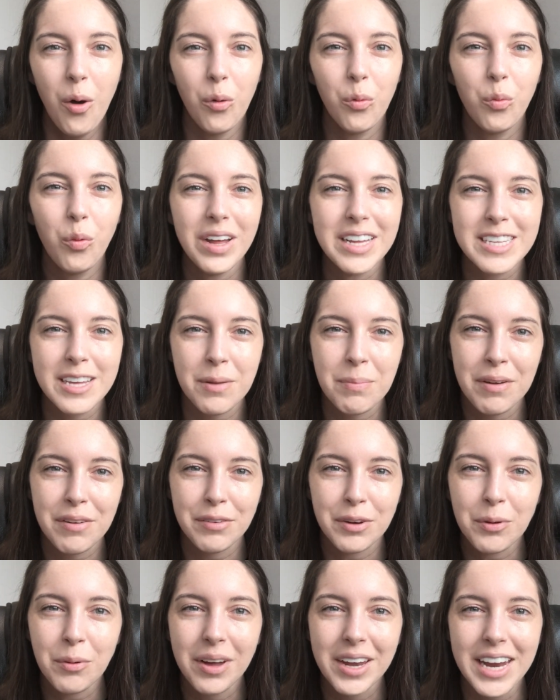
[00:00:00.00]
What's up
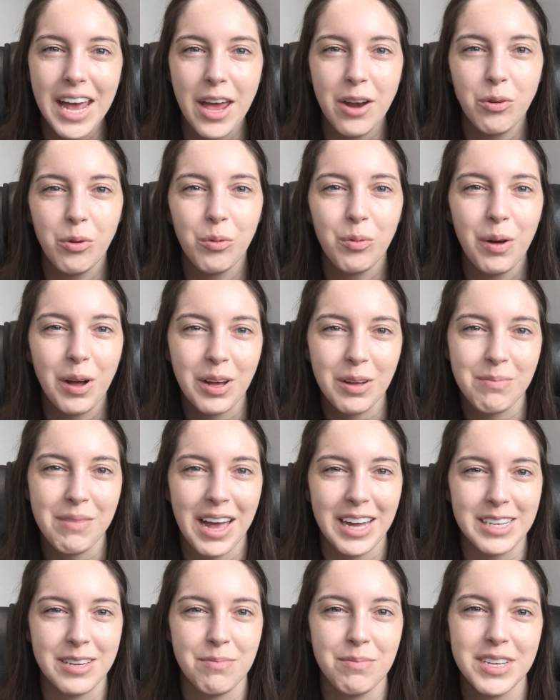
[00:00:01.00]
everyone and welcome
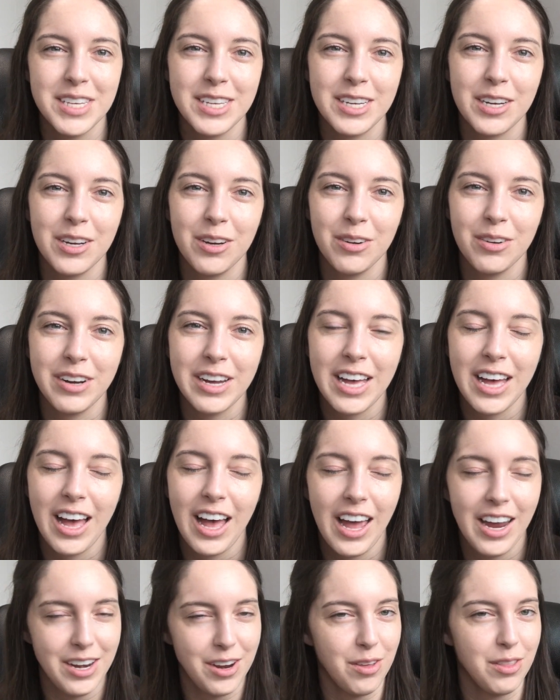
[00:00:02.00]
back to Mystic Korea.
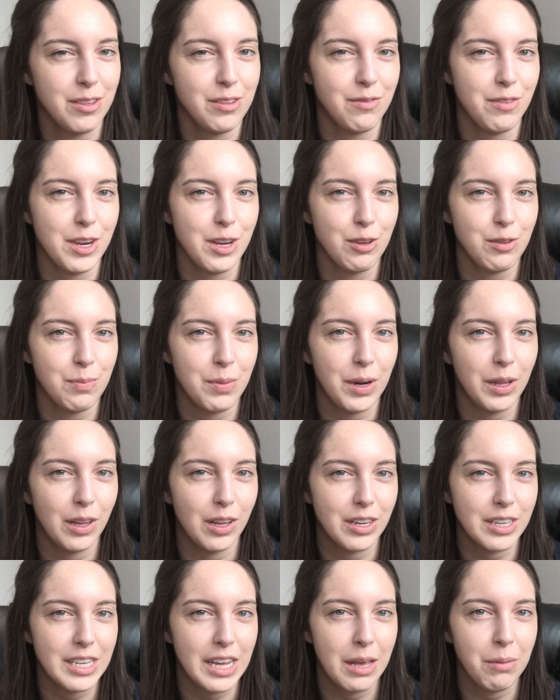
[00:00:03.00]
I know this video has been a
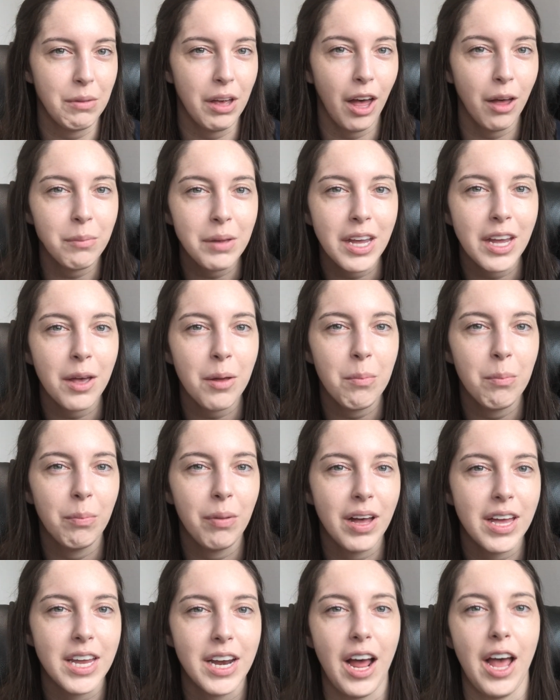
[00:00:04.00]
long time coming,
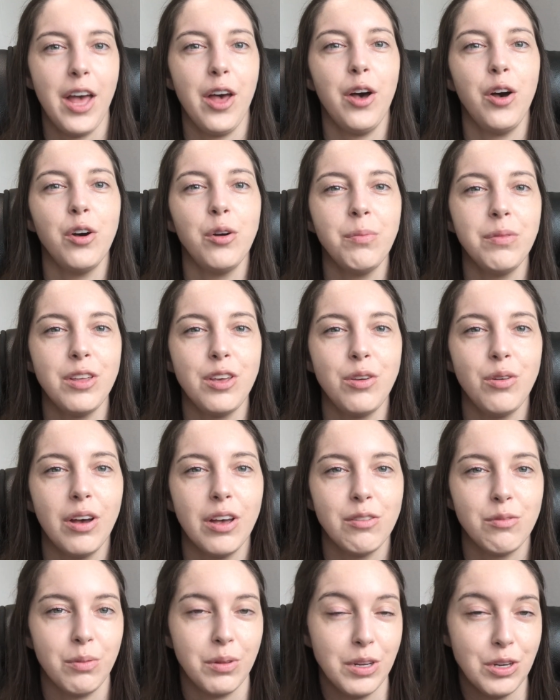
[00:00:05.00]
but I hope that you
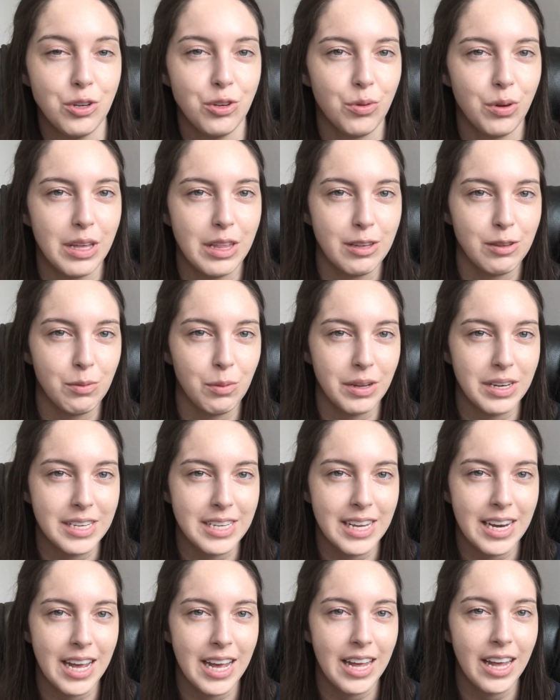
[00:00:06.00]
guys will enjoy this one
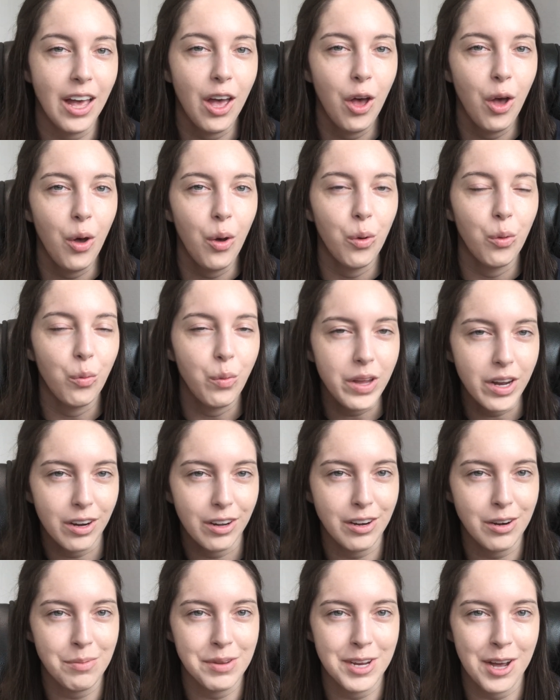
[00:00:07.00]
today. We are
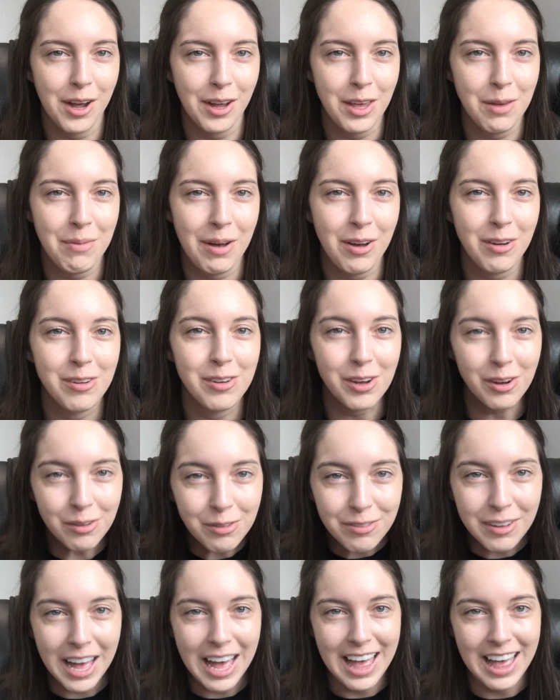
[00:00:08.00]
going to be talking about
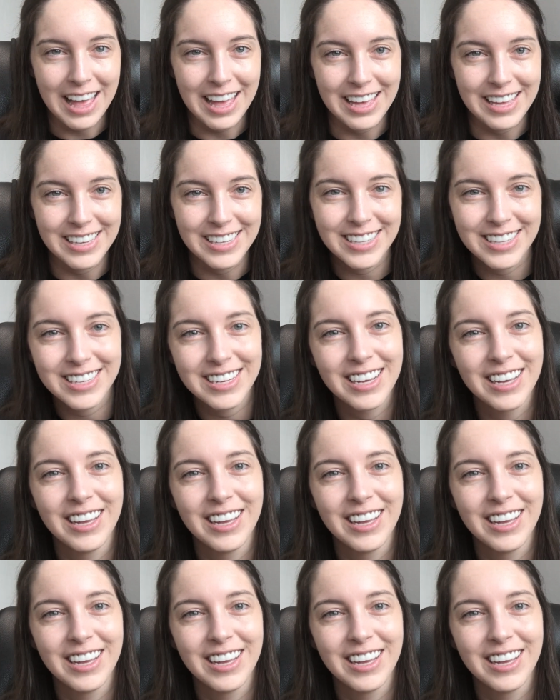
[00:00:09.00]
GoFest.